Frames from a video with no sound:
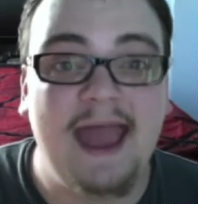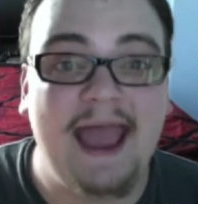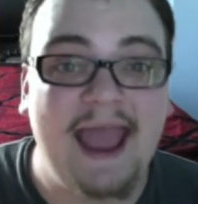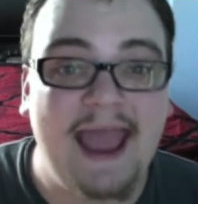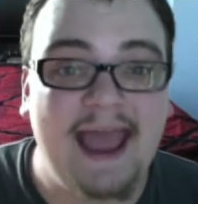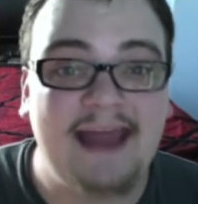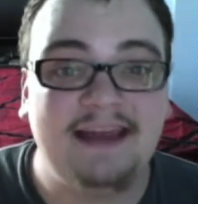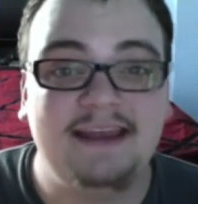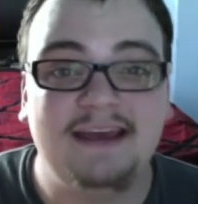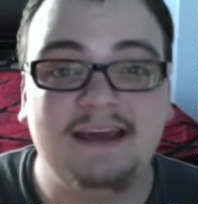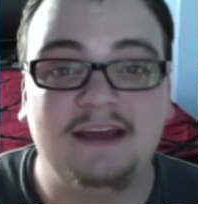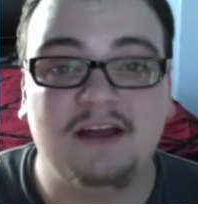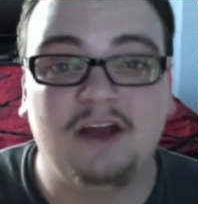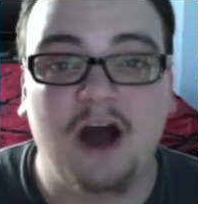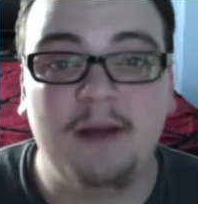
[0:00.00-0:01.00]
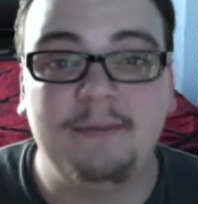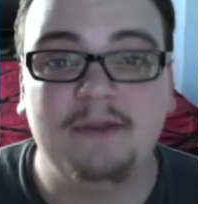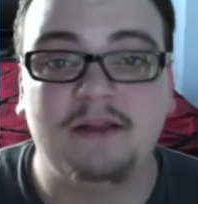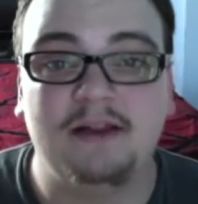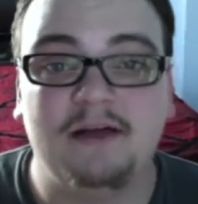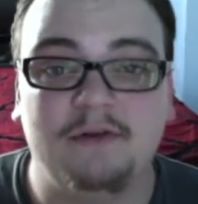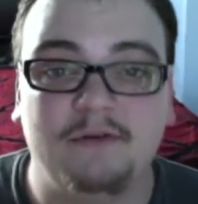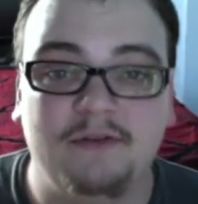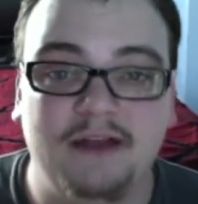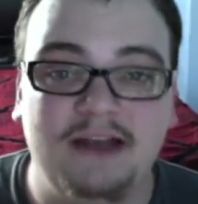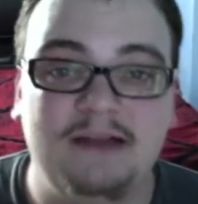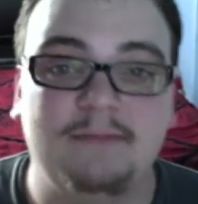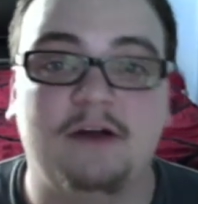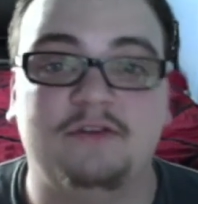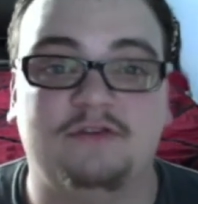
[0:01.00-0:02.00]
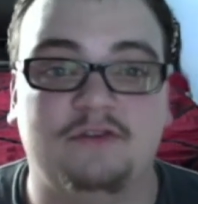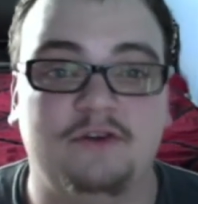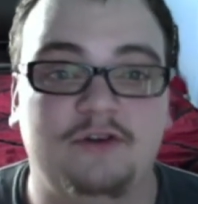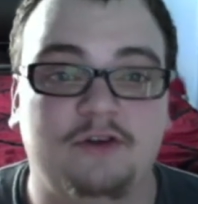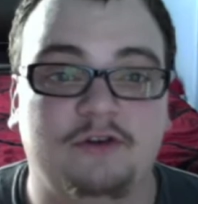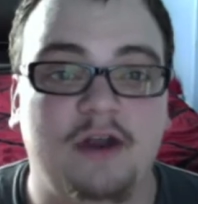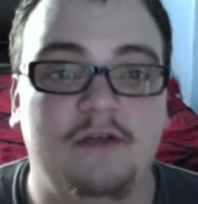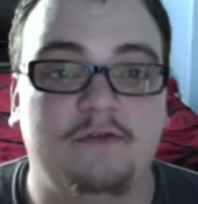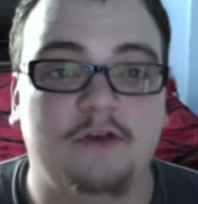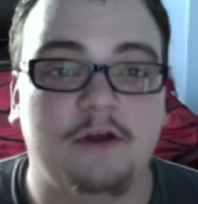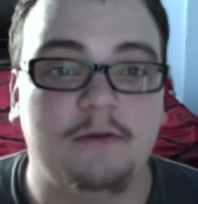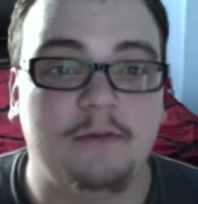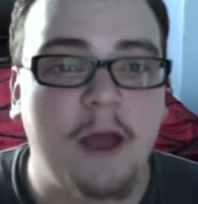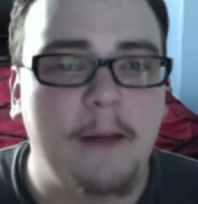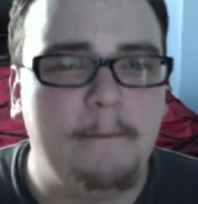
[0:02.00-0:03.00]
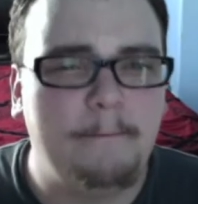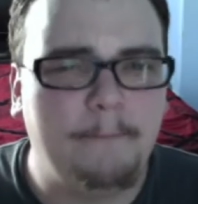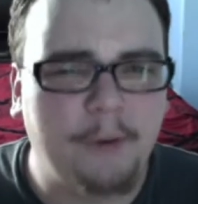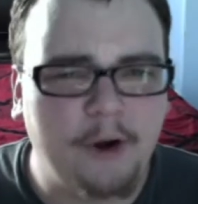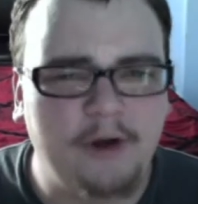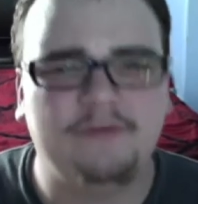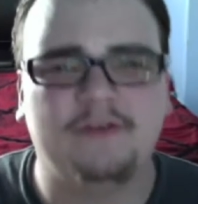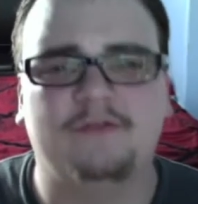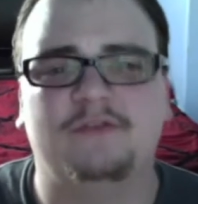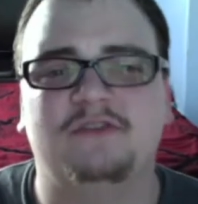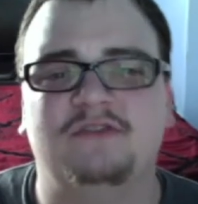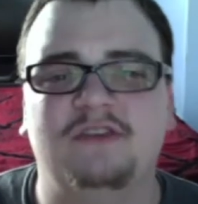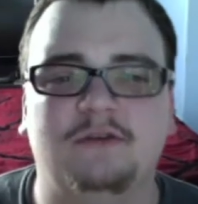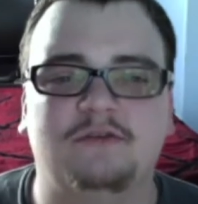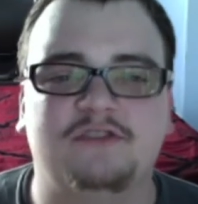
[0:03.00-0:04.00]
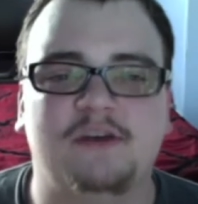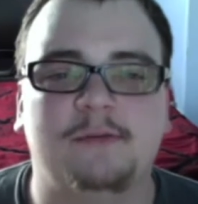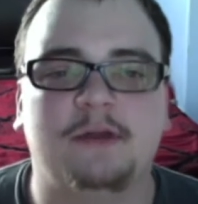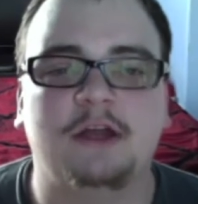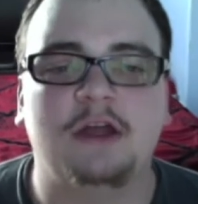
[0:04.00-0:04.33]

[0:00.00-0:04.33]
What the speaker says: and he can copy the level of any monster in your graveyard. Perfect for Synchro Summon.